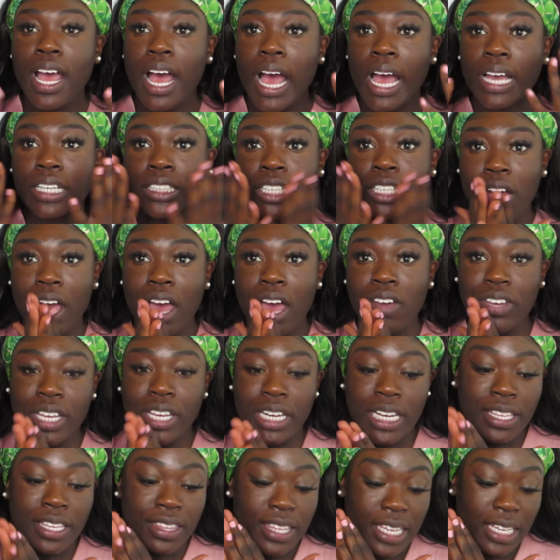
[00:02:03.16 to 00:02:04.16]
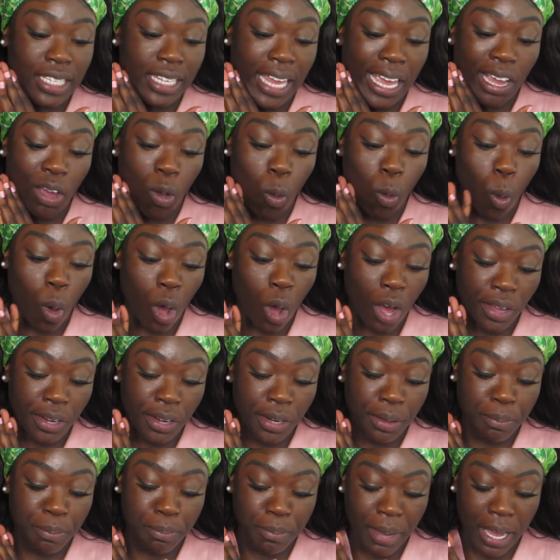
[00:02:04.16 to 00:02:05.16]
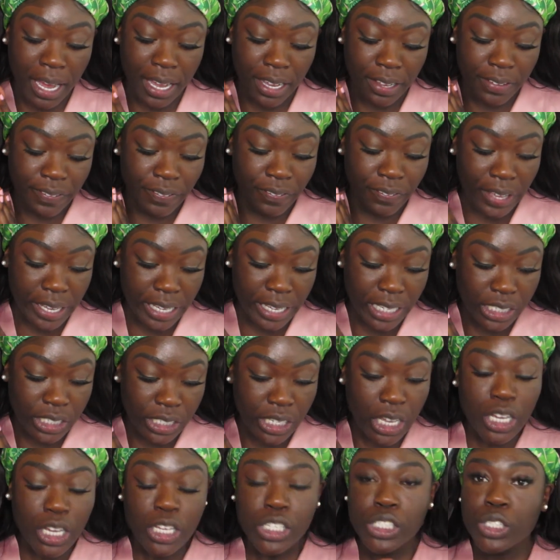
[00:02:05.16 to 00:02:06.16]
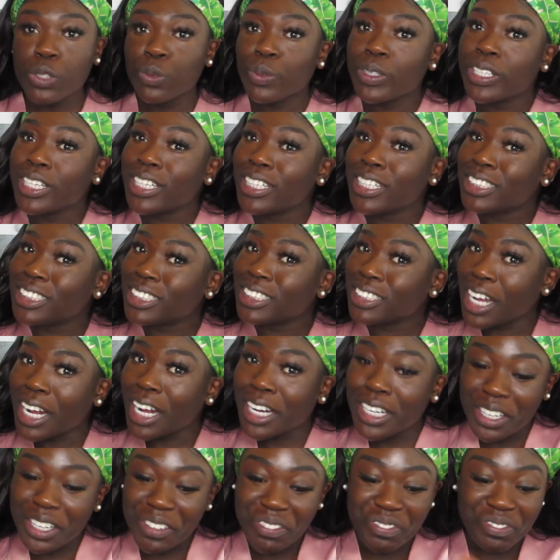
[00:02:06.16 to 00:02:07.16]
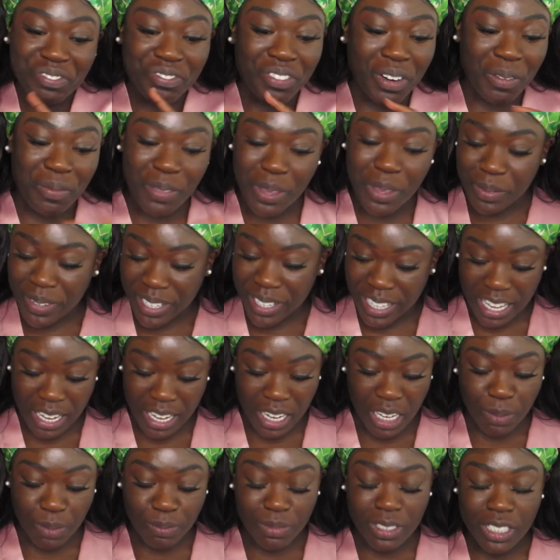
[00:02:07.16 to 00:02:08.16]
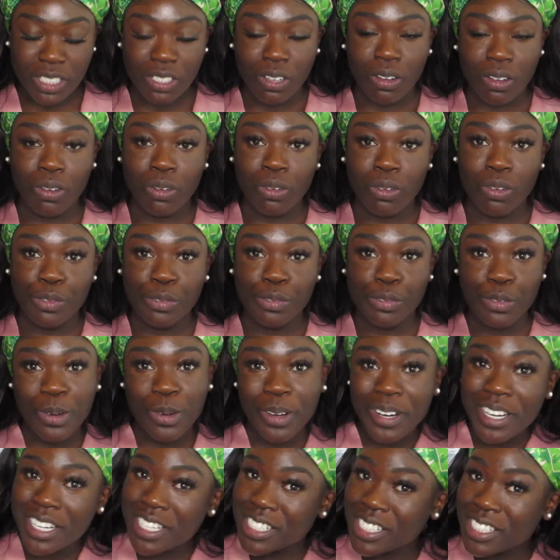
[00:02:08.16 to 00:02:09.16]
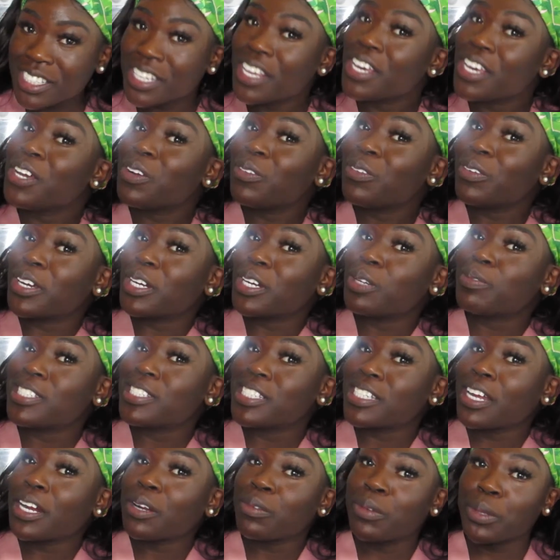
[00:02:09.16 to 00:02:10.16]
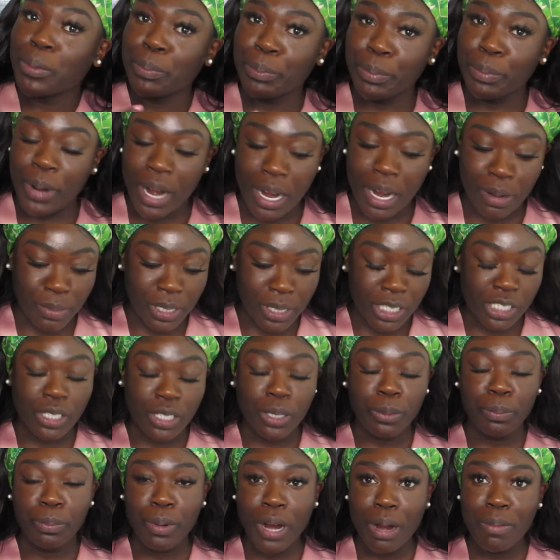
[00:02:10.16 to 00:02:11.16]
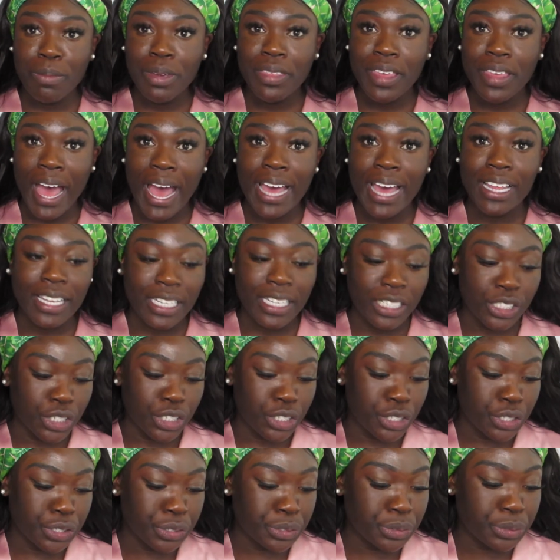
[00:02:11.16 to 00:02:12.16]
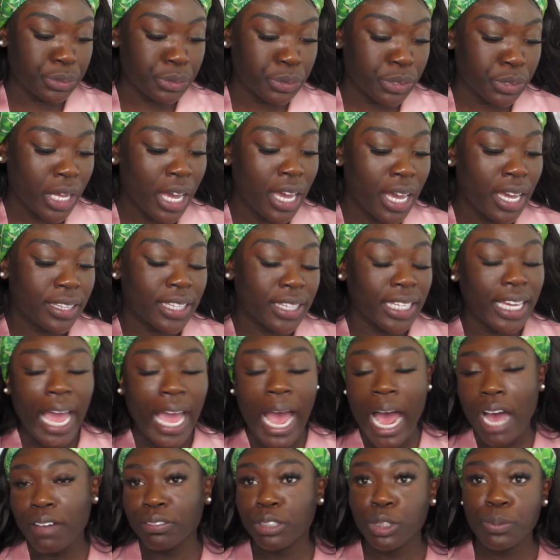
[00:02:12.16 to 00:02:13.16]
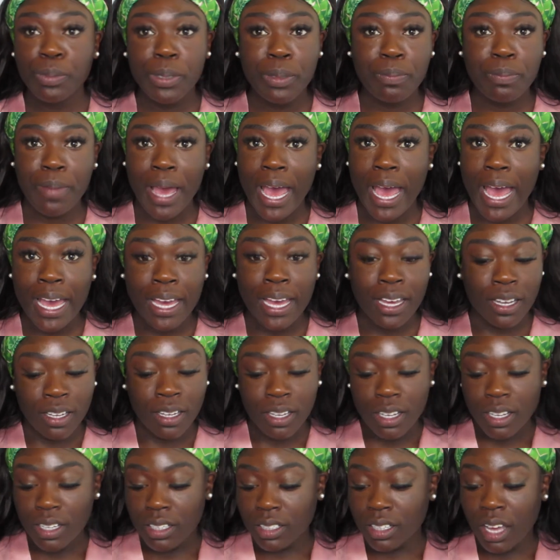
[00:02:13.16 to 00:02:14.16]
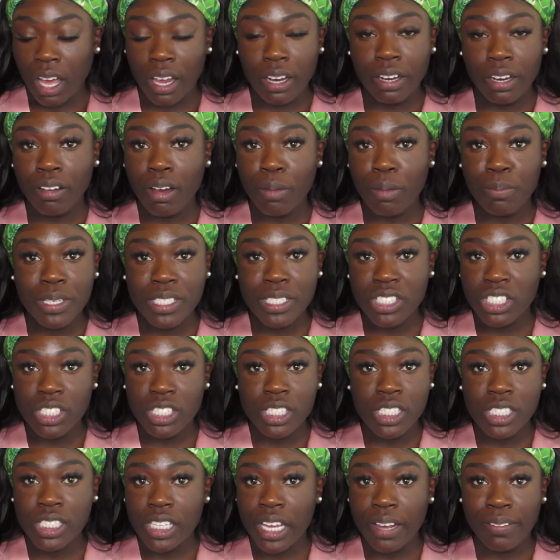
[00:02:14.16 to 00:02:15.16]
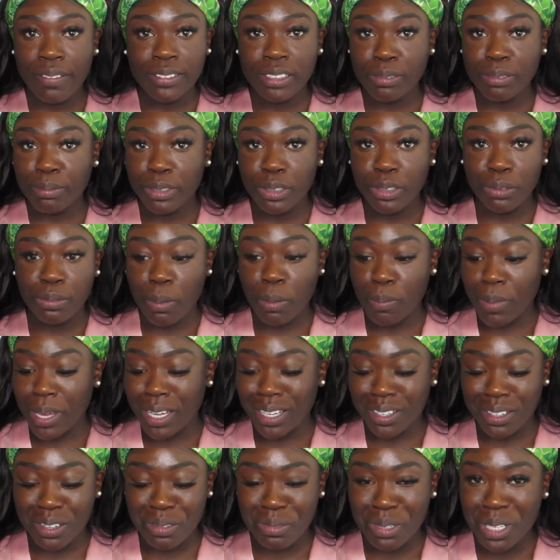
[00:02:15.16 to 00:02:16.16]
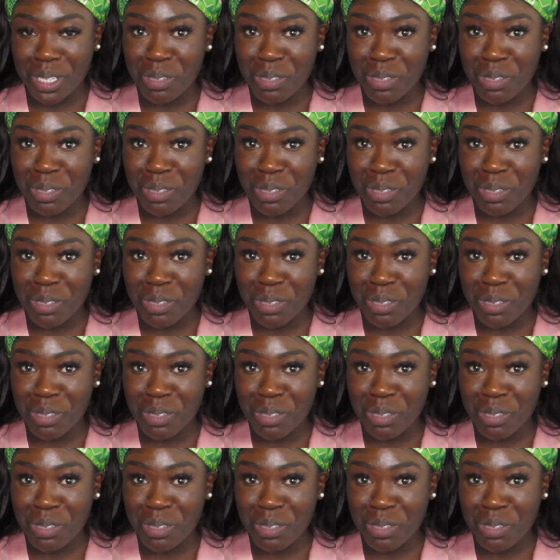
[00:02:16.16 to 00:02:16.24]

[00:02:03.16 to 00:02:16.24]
I don't have anything like on my face. So we're gonna start from the beginning. So of course, we're gonna be starting with primer. So the primer that I like to use, they have to be matte. Y'all know I mention this every time I do my makeup.